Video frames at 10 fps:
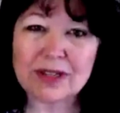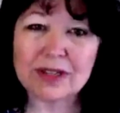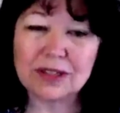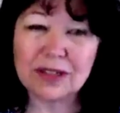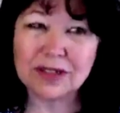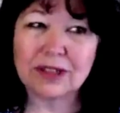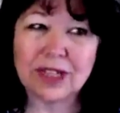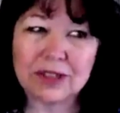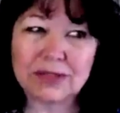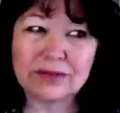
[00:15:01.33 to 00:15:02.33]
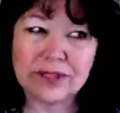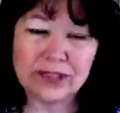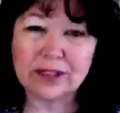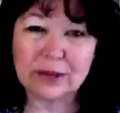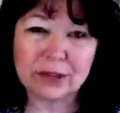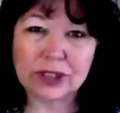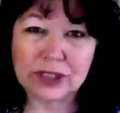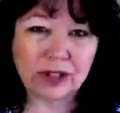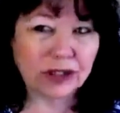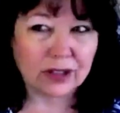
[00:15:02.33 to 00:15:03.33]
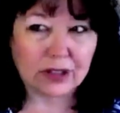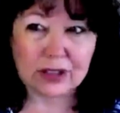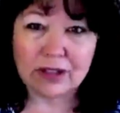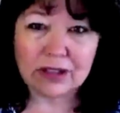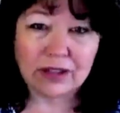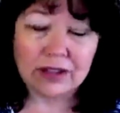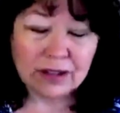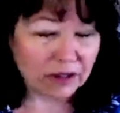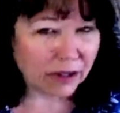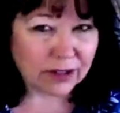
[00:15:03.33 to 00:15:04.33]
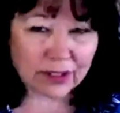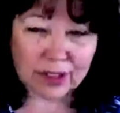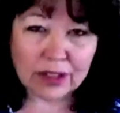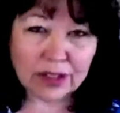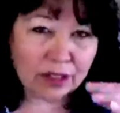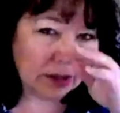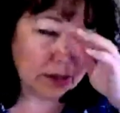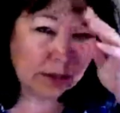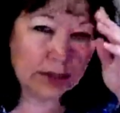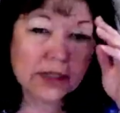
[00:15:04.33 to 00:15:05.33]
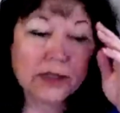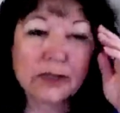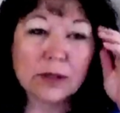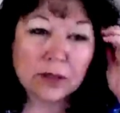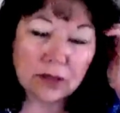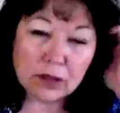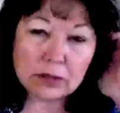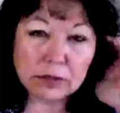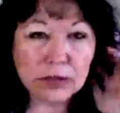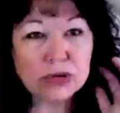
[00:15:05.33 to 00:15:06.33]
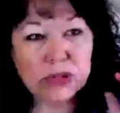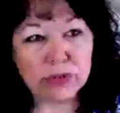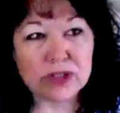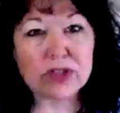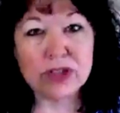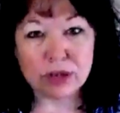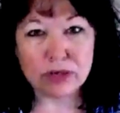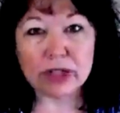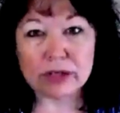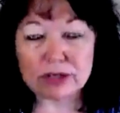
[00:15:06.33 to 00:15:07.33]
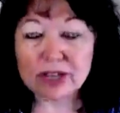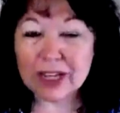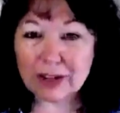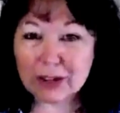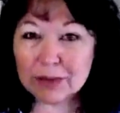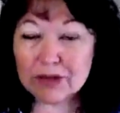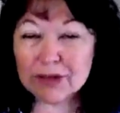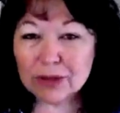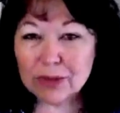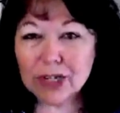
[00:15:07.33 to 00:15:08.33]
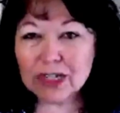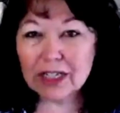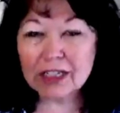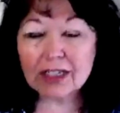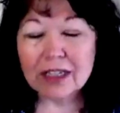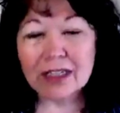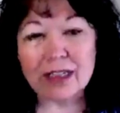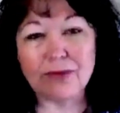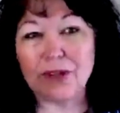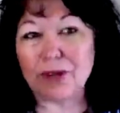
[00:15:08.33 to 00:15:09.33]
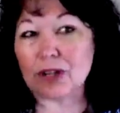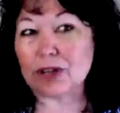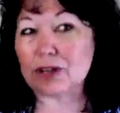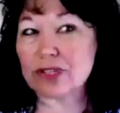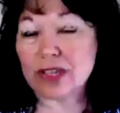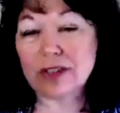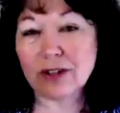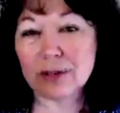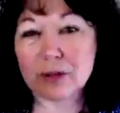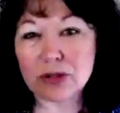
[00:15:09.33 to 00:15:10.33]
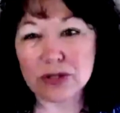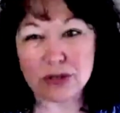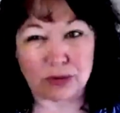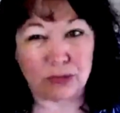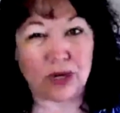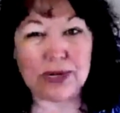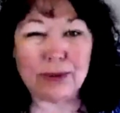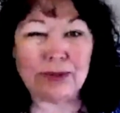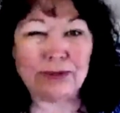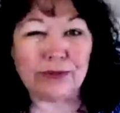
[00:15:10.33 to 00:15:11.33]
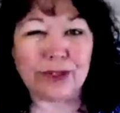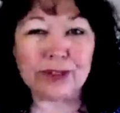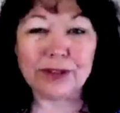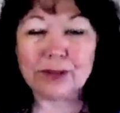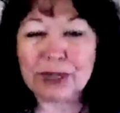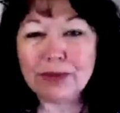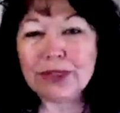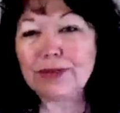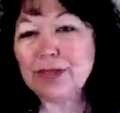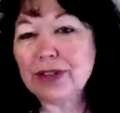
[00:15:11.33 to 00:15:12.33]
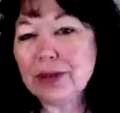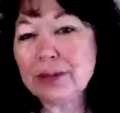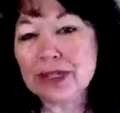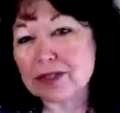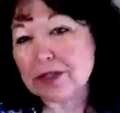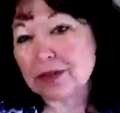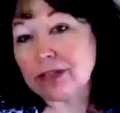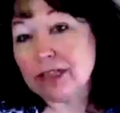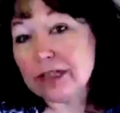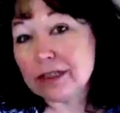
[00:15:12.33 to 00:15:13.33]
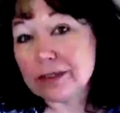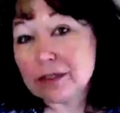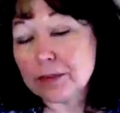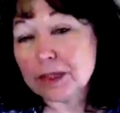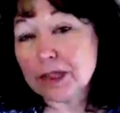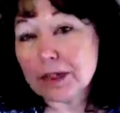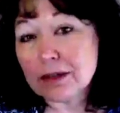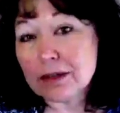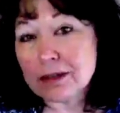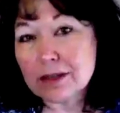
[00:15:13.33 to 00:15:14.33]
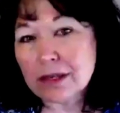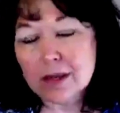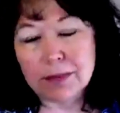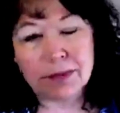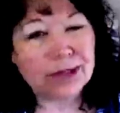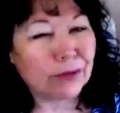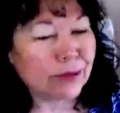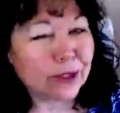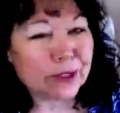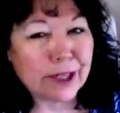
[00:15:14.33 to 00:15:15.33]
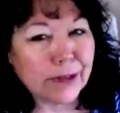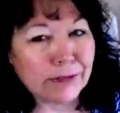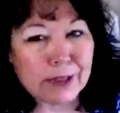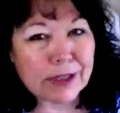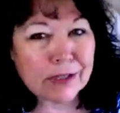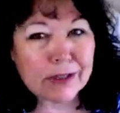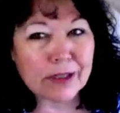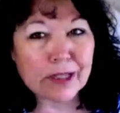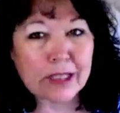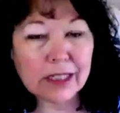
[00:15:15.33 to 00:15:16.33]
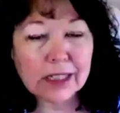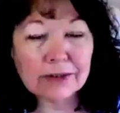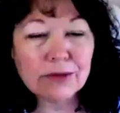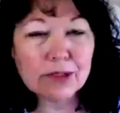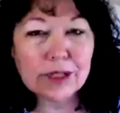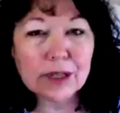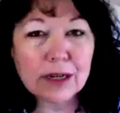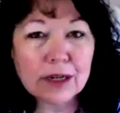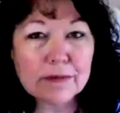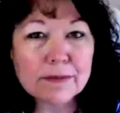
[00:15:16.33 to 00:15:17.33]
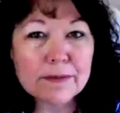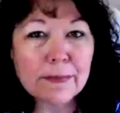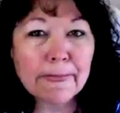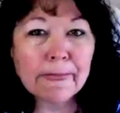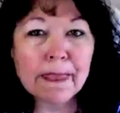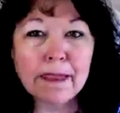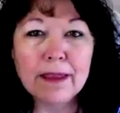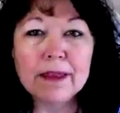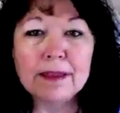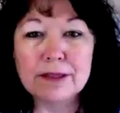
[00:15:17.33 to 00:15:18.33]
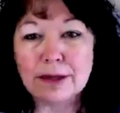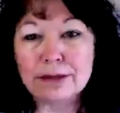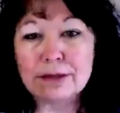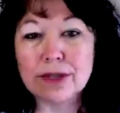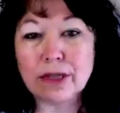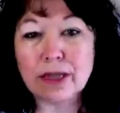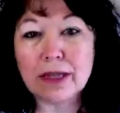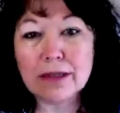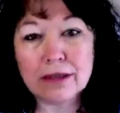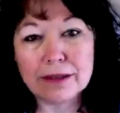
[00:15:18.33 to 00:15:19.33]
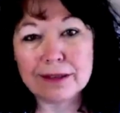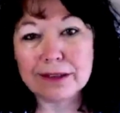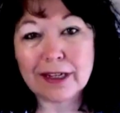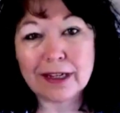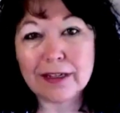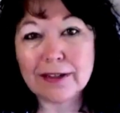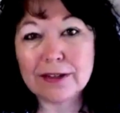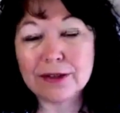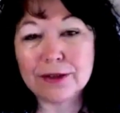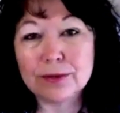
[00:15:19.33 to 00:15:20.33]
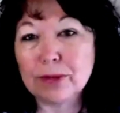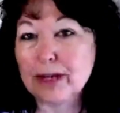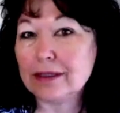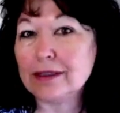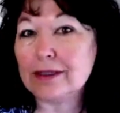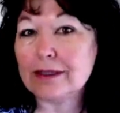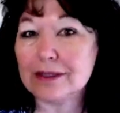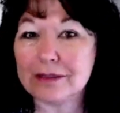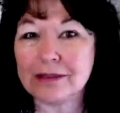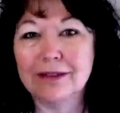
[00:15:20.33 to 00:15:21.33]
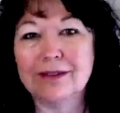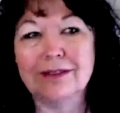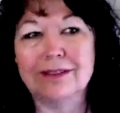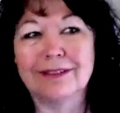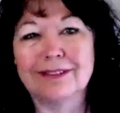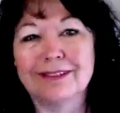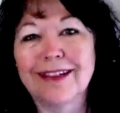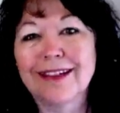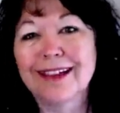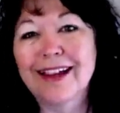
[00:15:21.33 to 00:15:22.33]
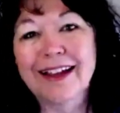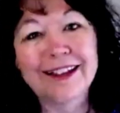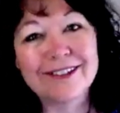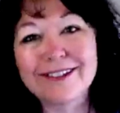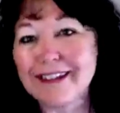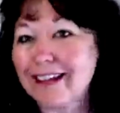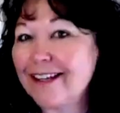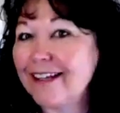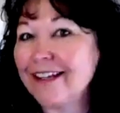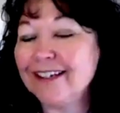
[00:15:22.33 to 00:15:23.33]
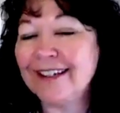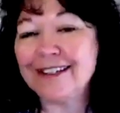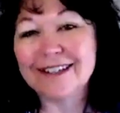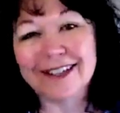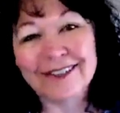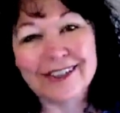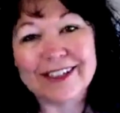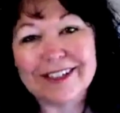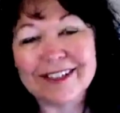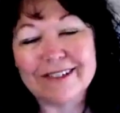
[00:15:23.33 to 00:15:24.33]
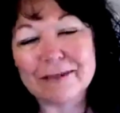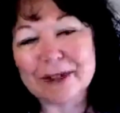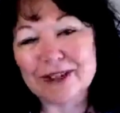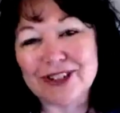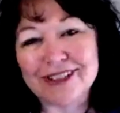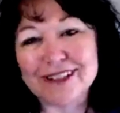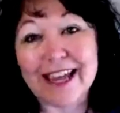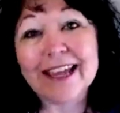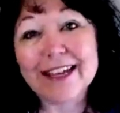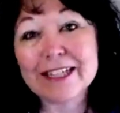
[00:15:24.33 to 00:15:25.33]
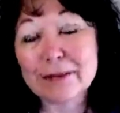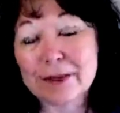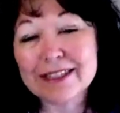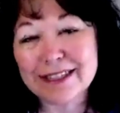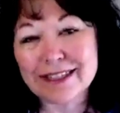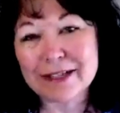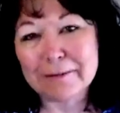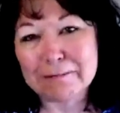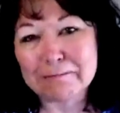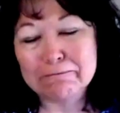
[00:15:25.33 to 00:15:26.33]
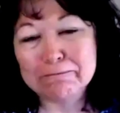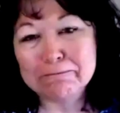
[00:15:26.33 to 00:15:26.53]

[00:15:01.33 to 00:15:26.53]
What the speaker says: and you'll have like a really hard day. Because most of us don't understand our emotional body, that we don't understand our emotions or why we feel the way we feel because they're linked to something else, but we don't really dive into the linking of what they are. So Sunday is a day to practice. understanding and diving into your emotions and expressing them.